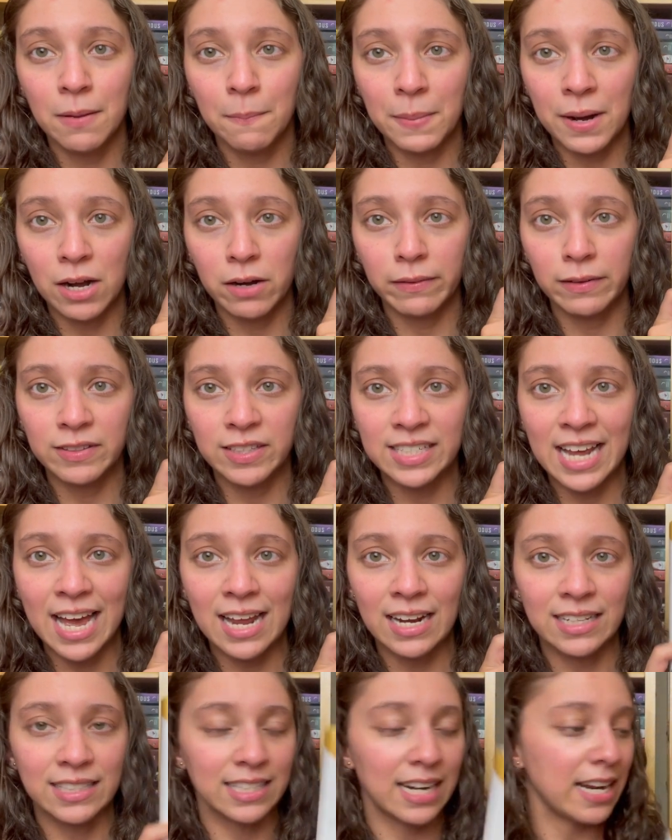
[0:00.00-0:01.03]
Parable of the
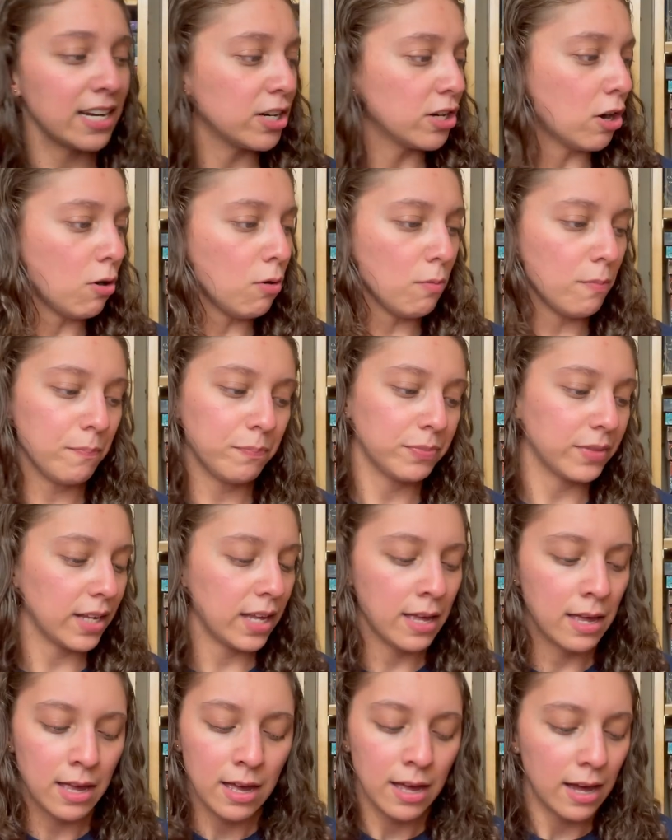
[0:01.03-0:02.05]
Talents, and I, you know,
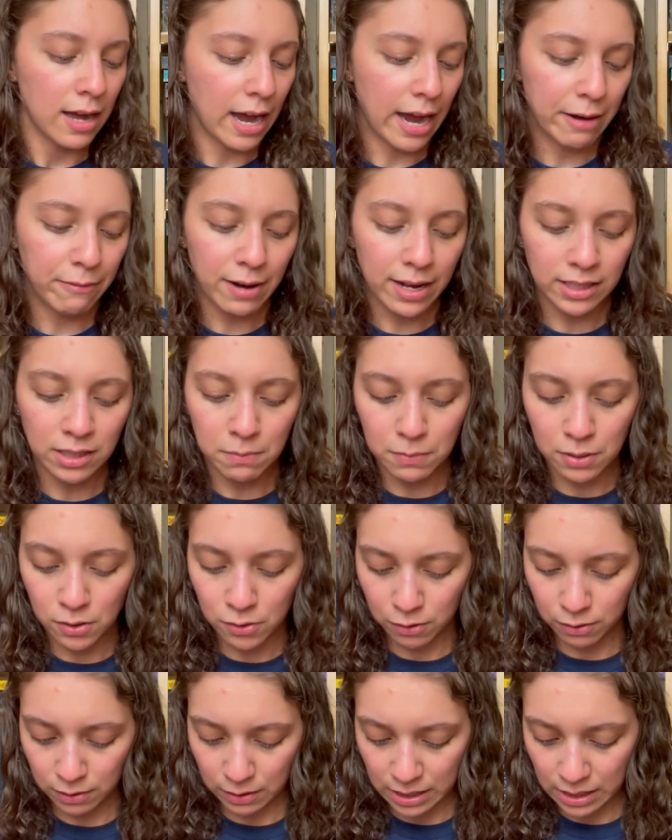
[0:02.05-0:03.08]
I read them
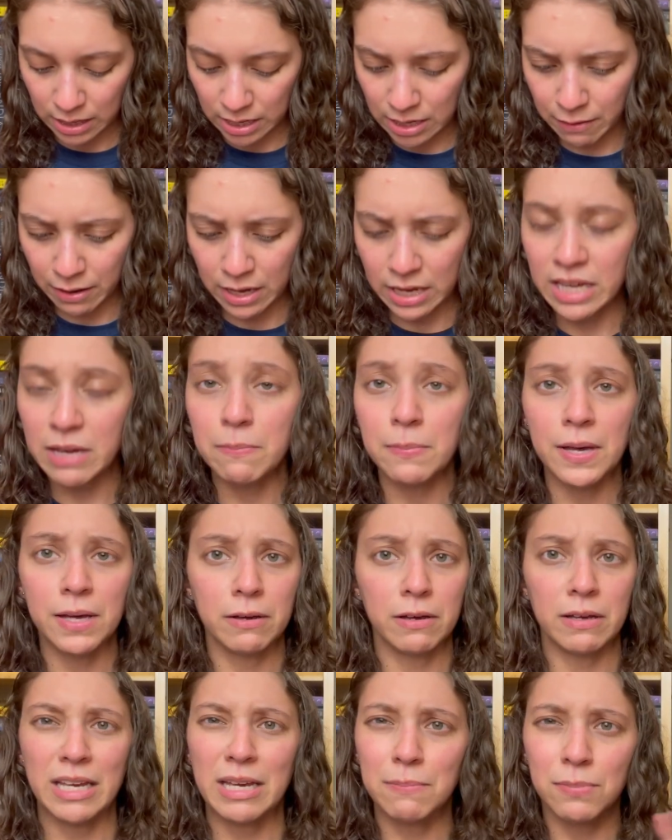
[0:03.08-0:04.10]
both e e
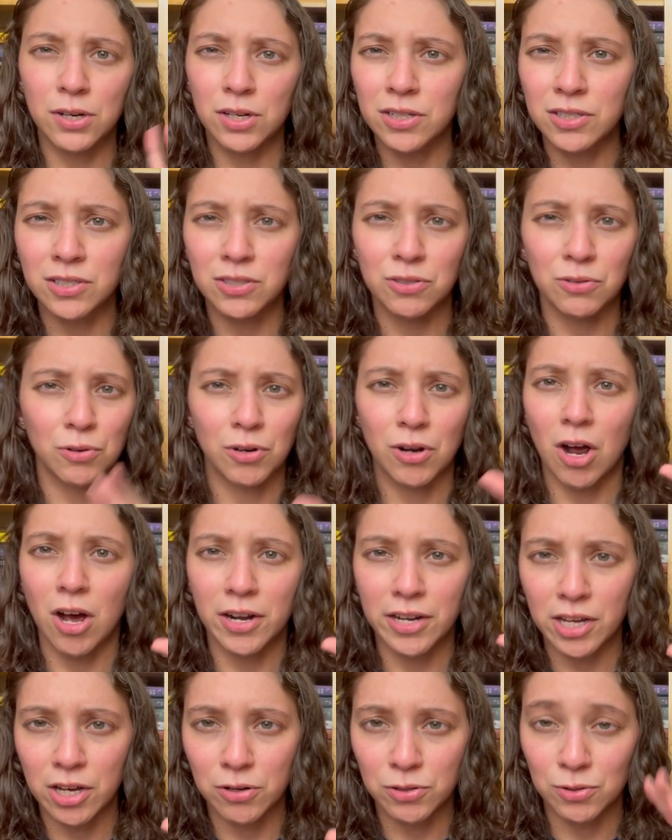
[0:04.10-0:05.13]
ebooks or
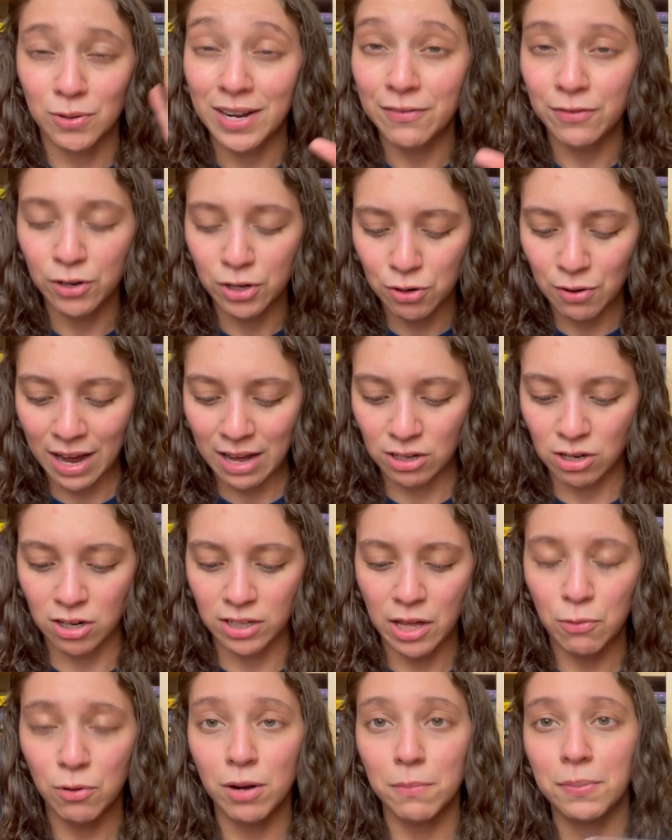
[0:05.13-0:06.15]
audio, so I never knew how long
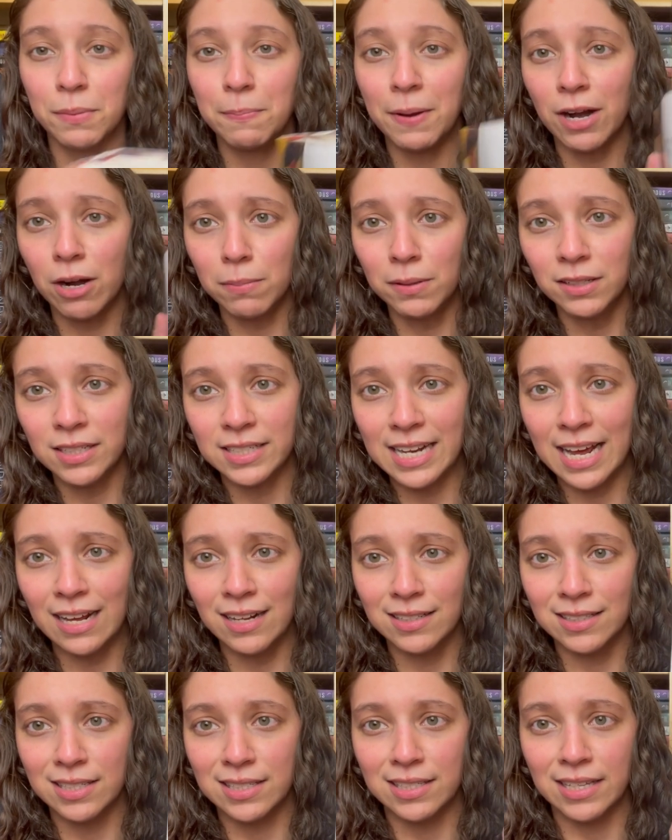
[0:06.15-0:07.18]
they were, but Parable of the
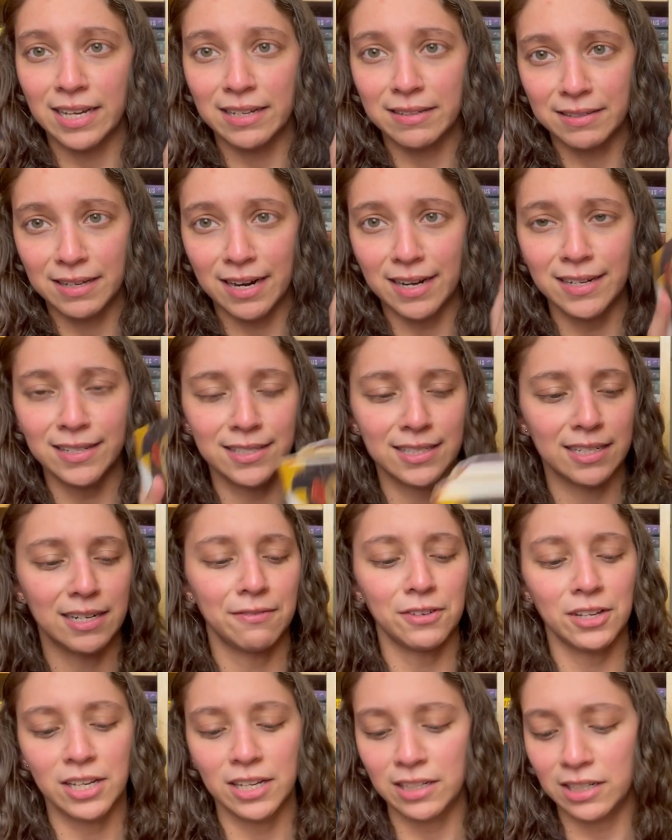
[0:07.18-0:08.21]
Talents is like kind of
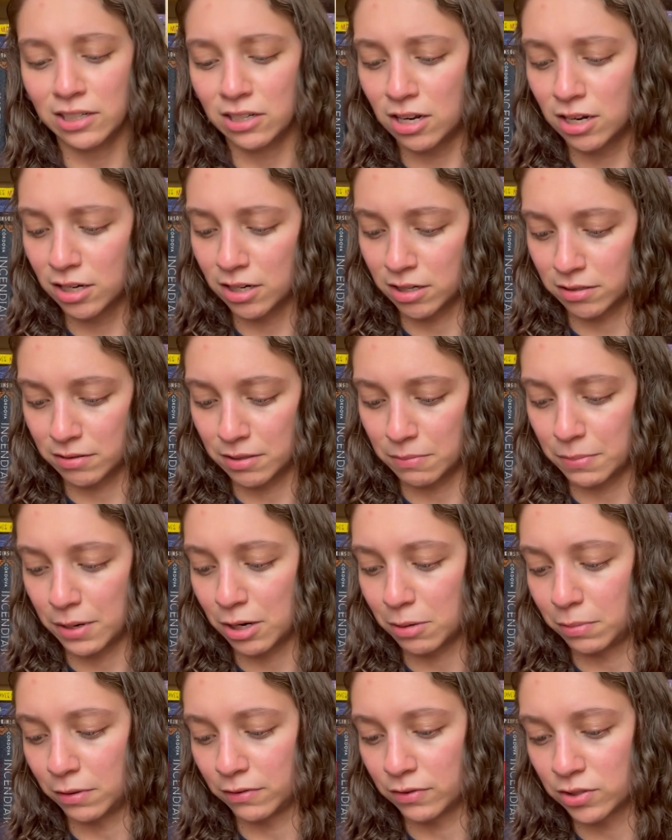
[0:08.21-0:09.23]
significantly longer than
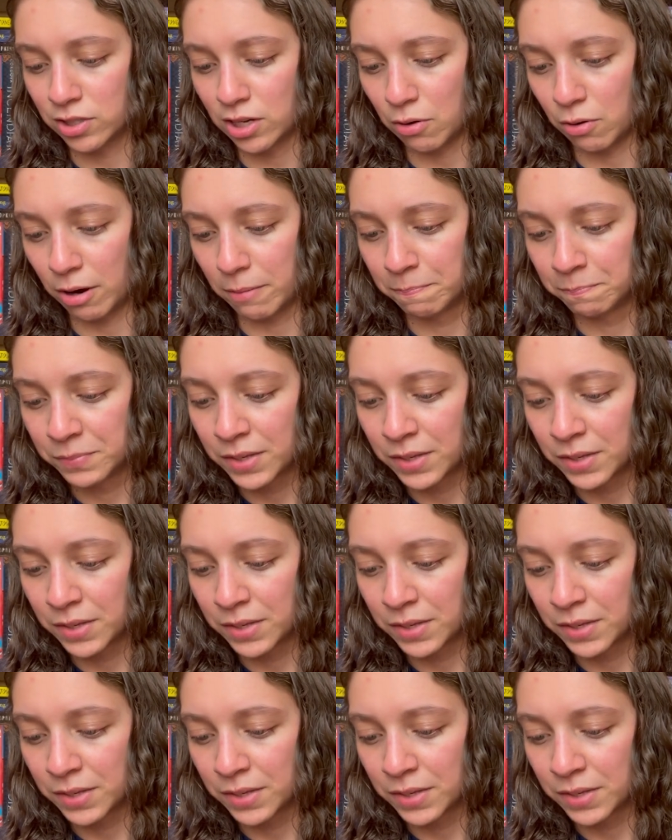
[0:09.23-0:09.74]
Parable of the Sower.